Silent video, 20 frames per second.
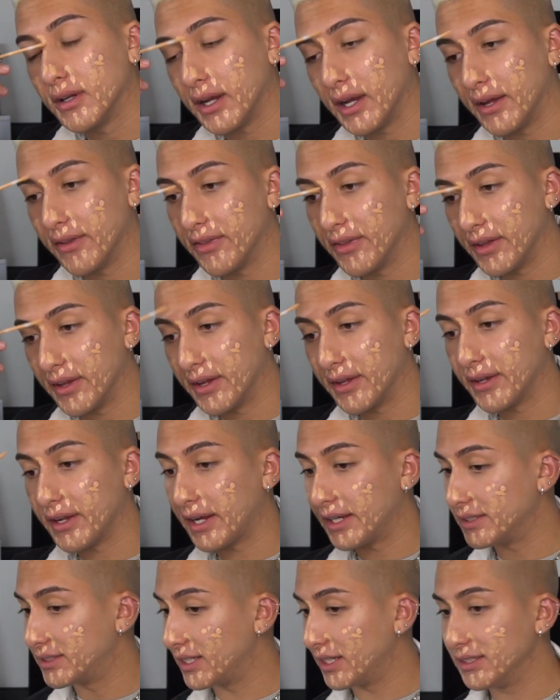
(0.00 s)
And then
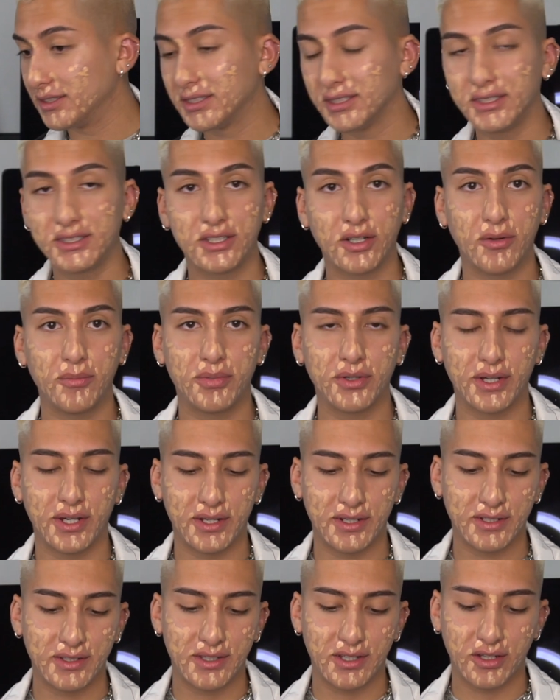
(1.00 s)
I tend to don't put
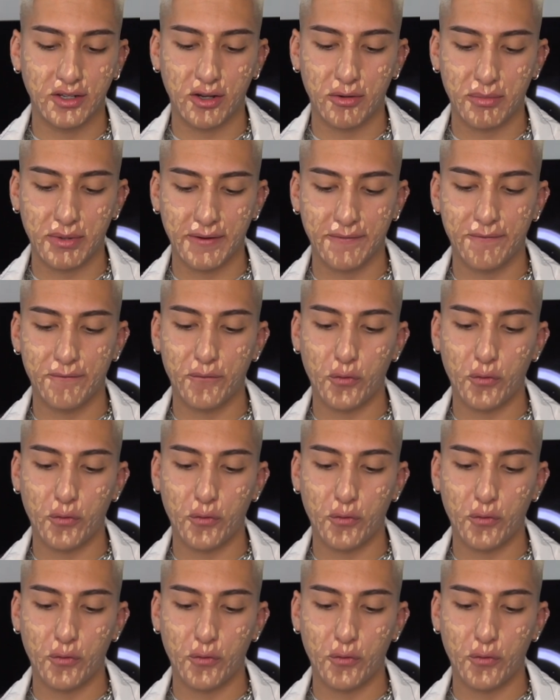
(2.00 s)
anything on my